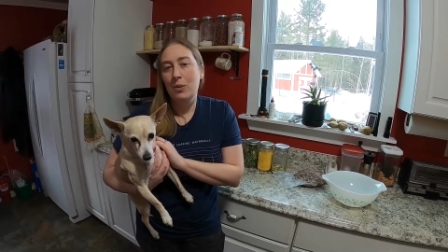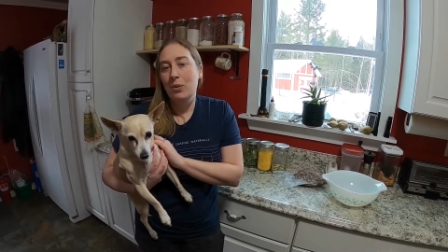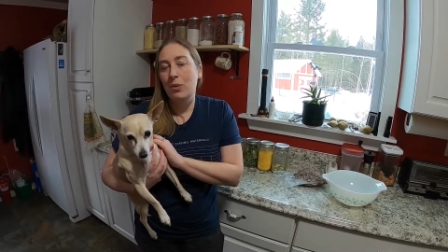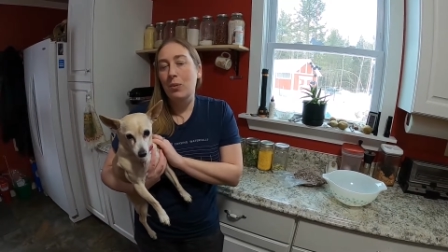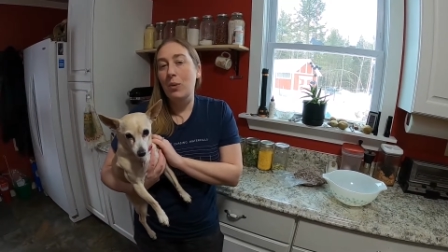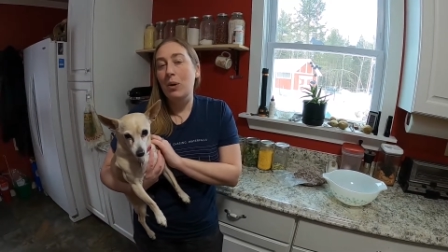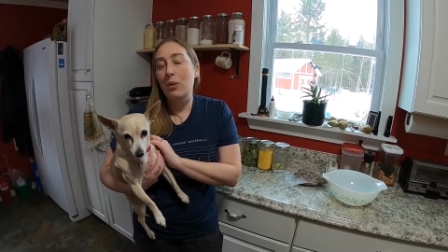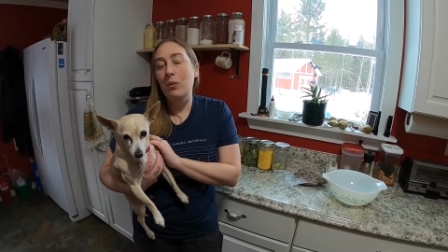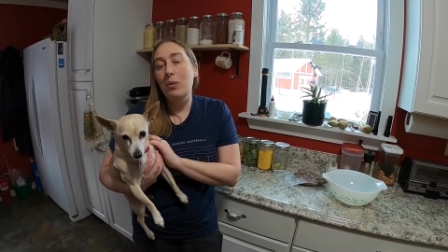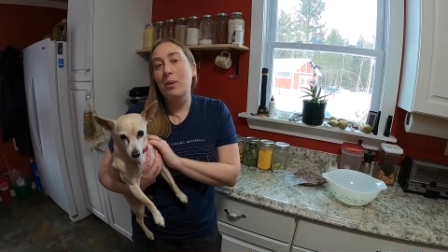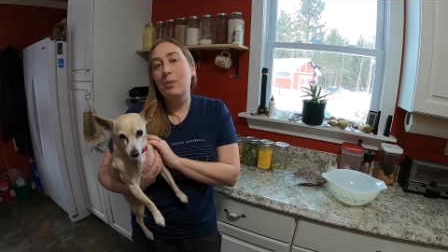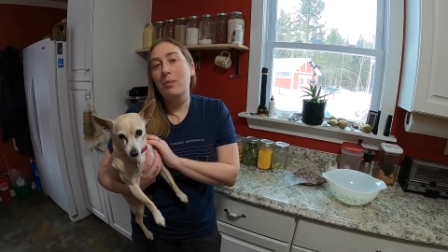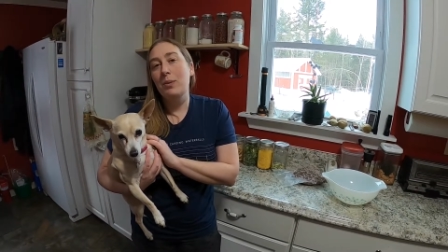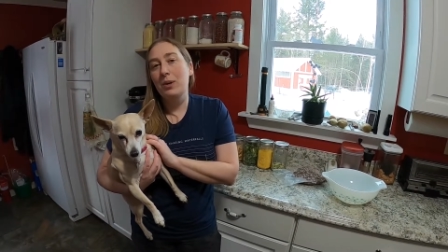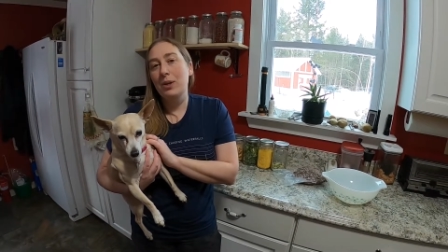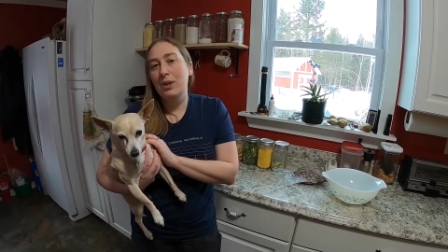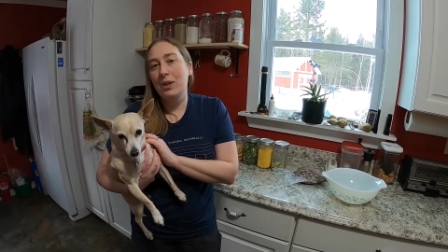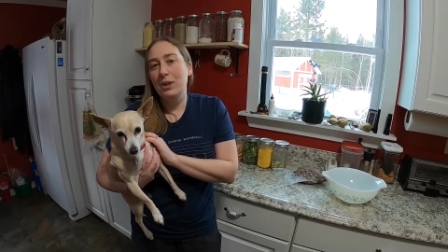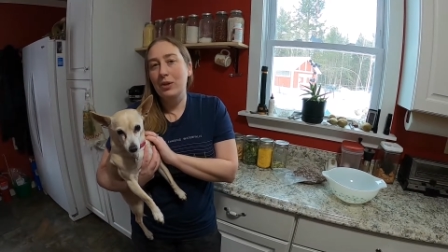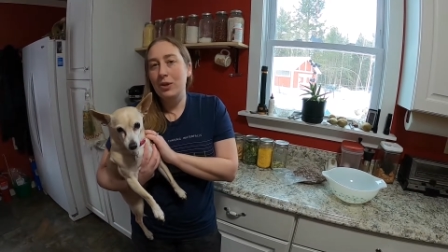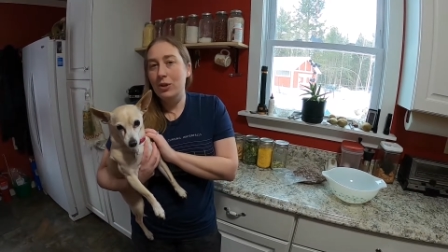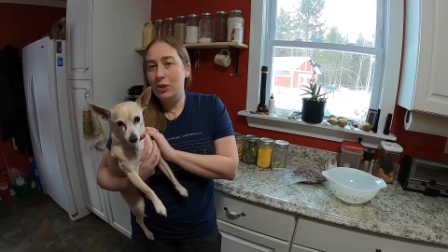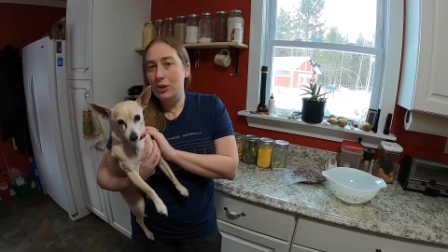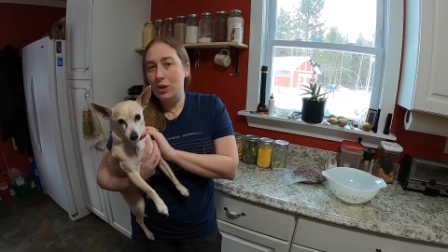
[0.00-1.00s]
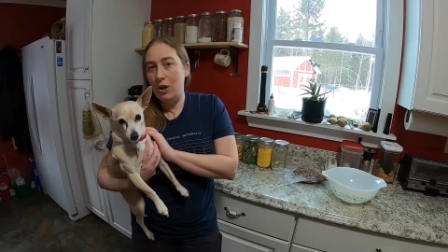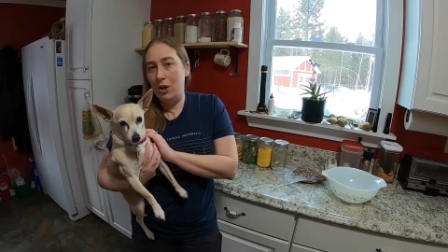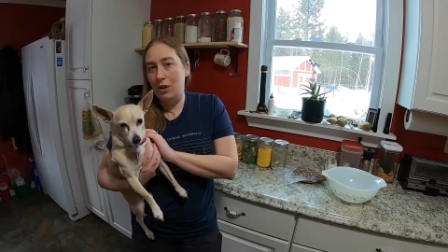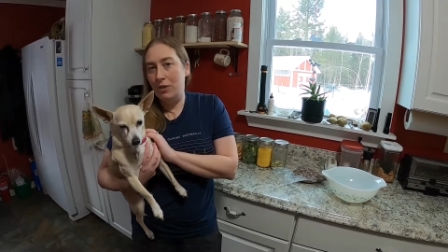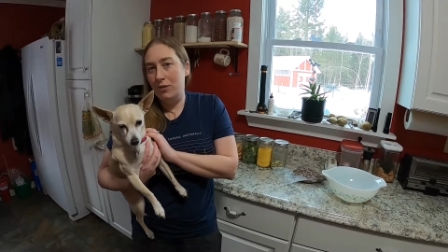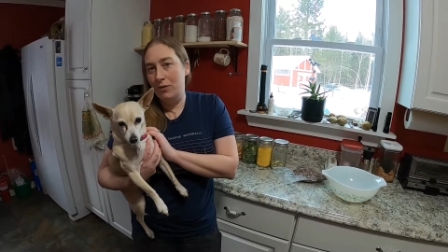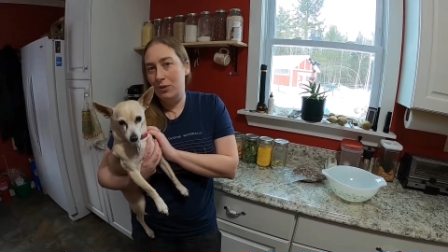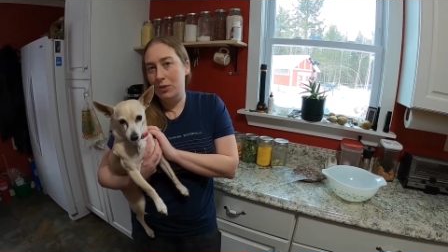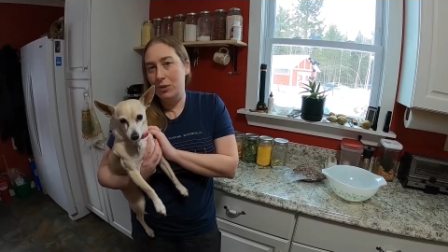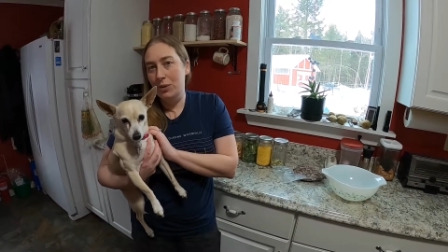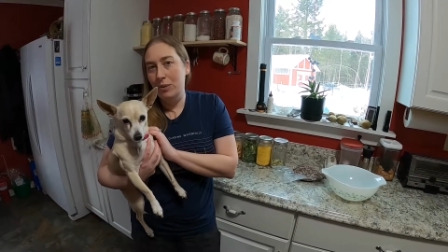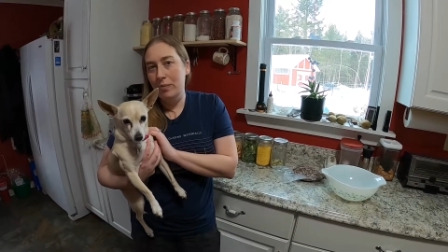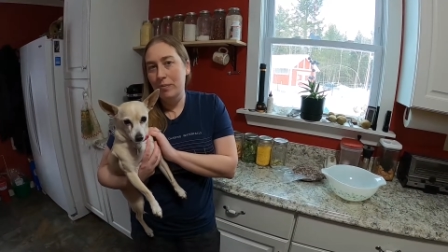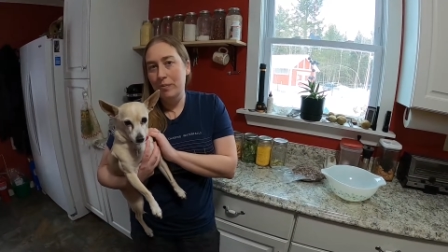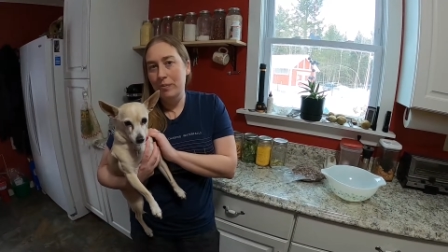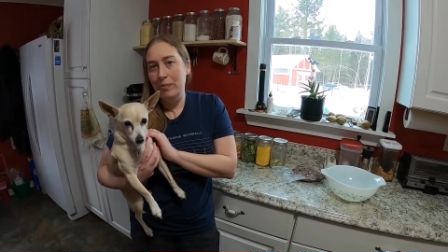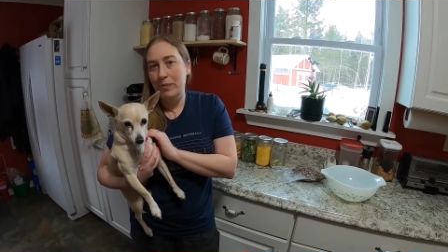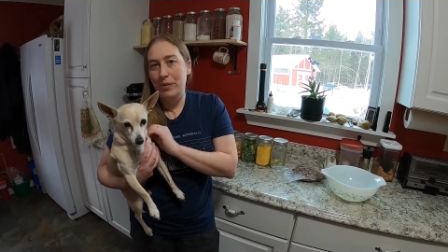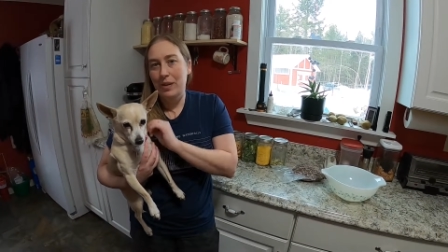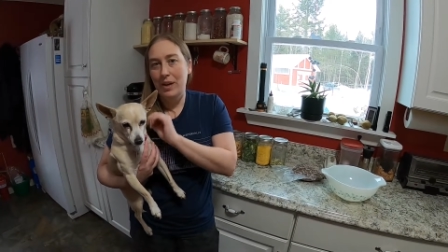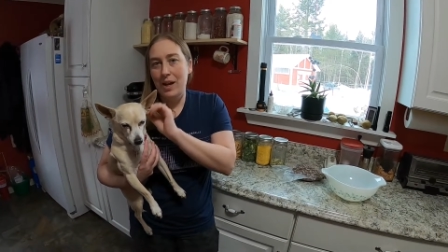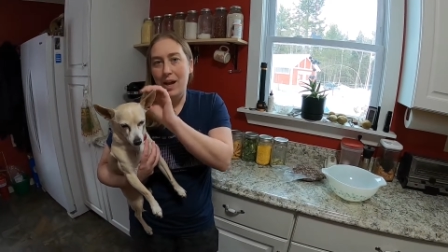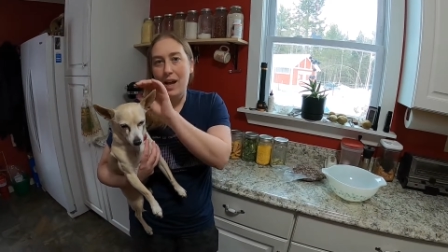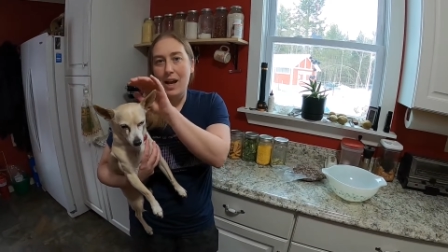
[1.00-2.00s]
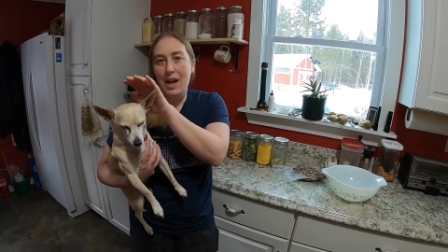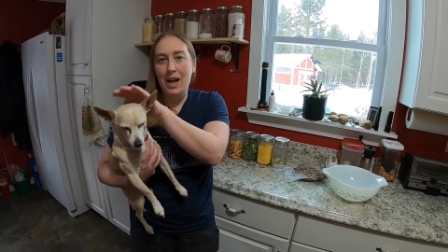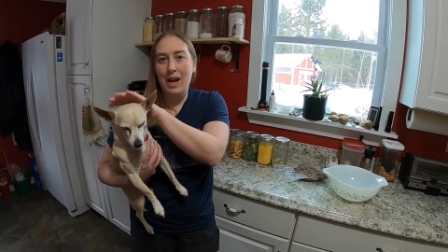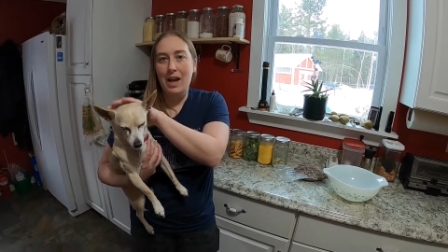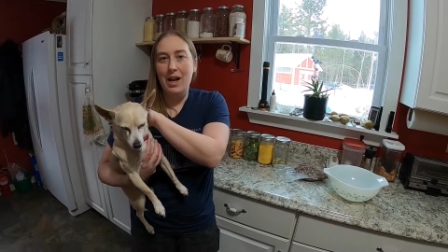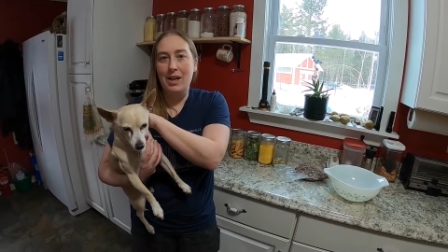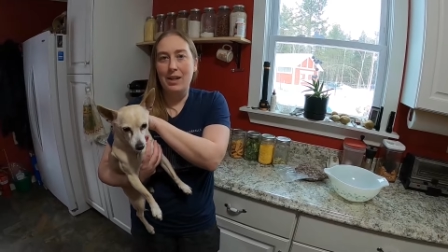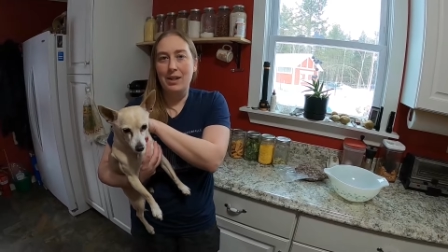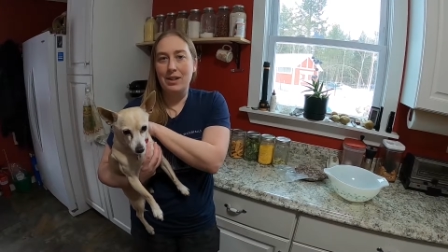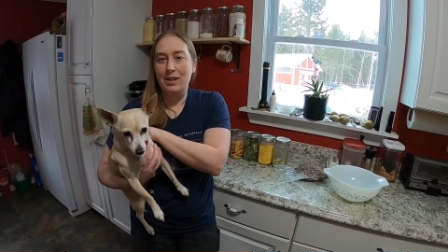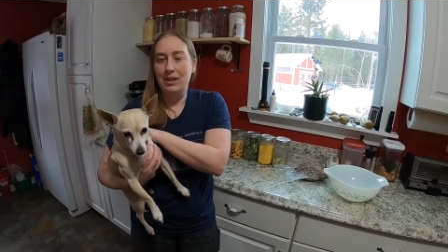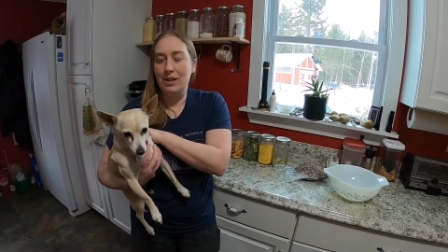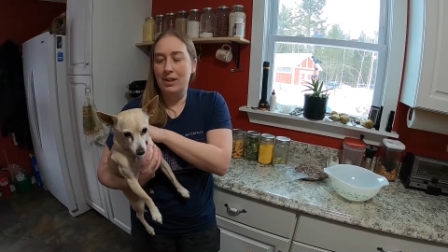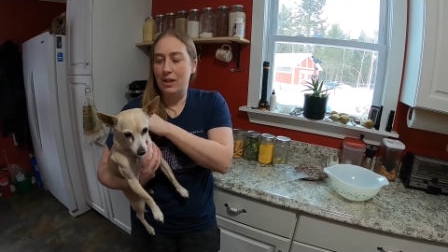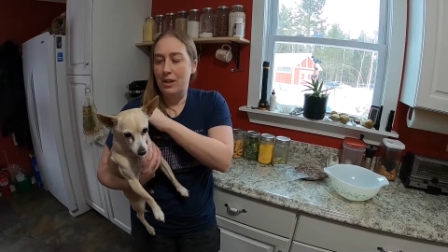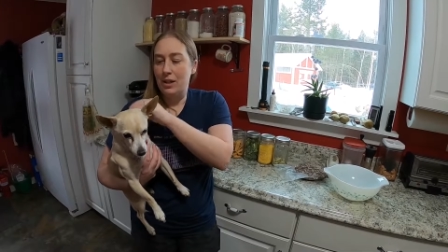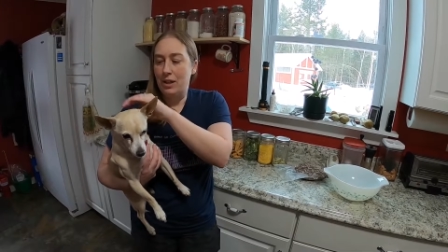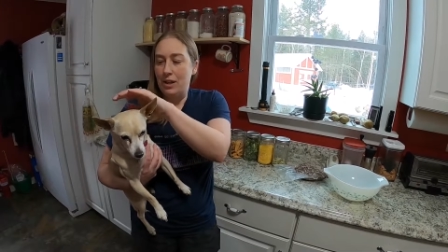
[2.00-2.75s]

what we put in her dog food and